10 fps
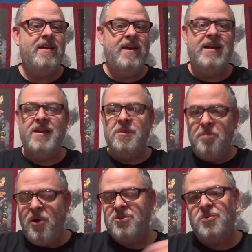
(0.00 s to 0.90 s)
Any of the
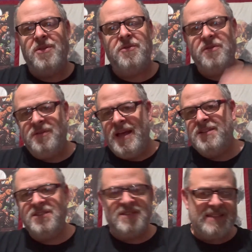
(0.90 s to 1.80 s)
books, whether they're
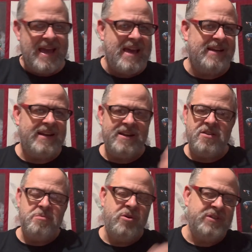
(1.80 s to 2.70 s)
legends, canon, any of
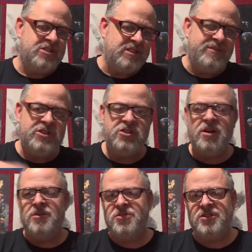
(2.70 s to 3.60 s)
the movies, TV
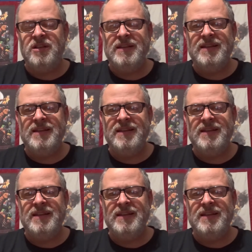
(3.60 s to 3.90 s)
shows,